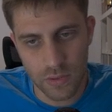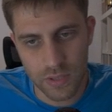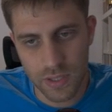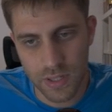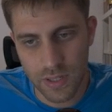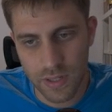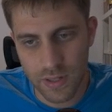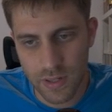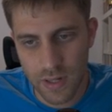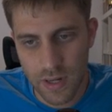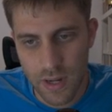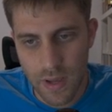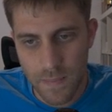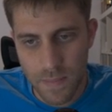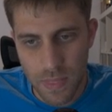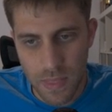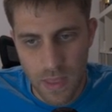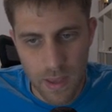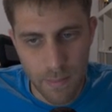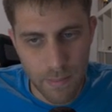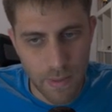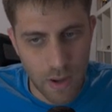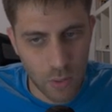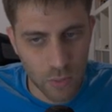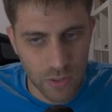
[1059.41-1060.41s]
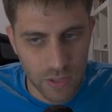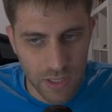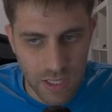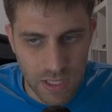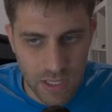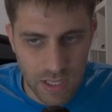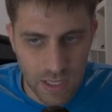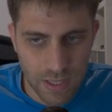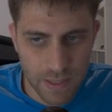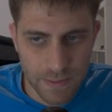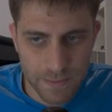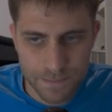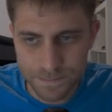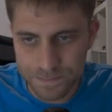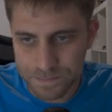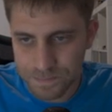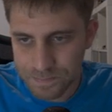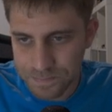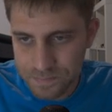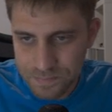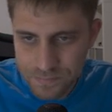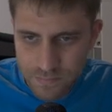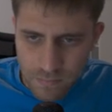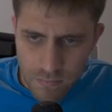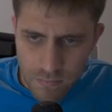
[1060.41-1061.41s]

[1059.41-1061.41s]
here about the king.